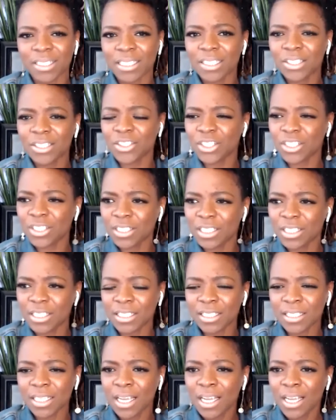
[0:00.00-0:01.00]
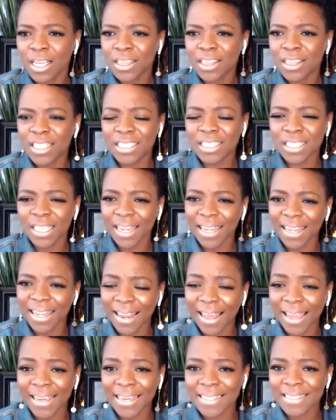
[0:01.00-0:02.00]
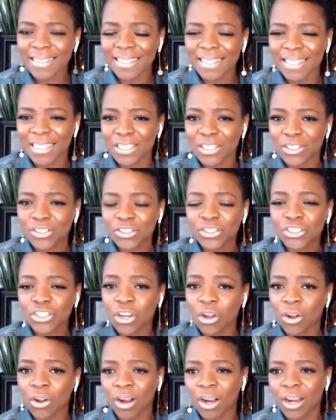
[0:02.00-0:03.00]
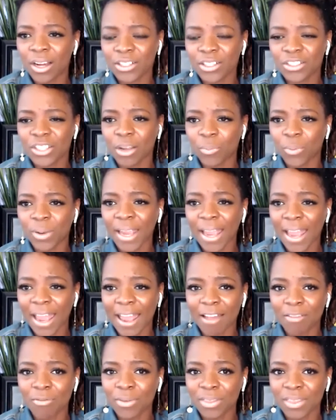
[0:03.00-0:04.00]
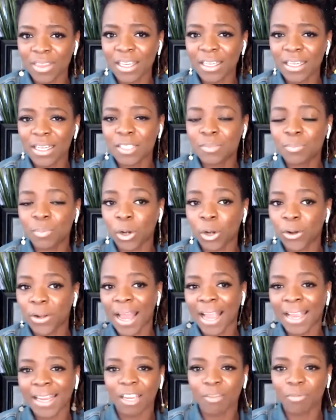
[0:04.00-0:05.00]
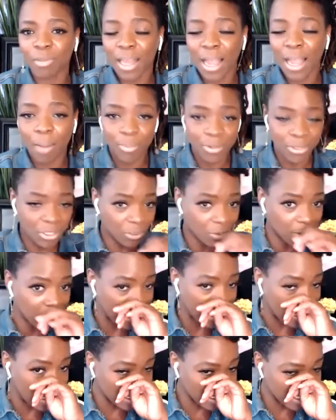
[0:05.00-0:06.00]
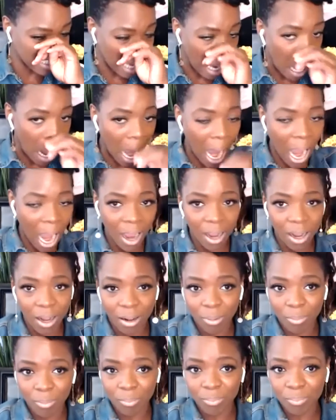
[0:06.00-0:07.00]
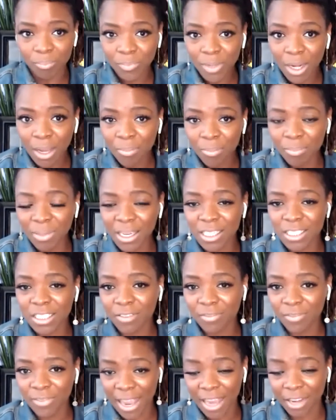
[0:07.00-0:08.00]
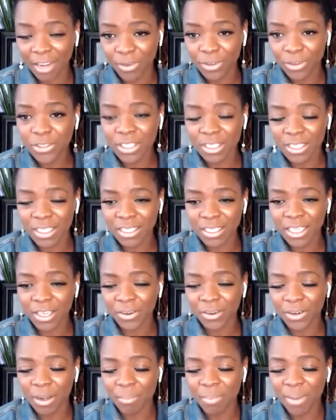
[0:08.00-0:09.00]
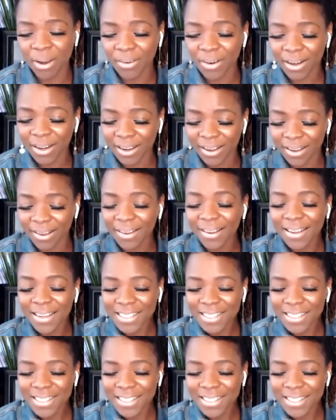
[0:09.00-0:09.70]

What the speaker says: It's just this light and this charge that we have within us, but are not given the opportunities because of adversities here in America.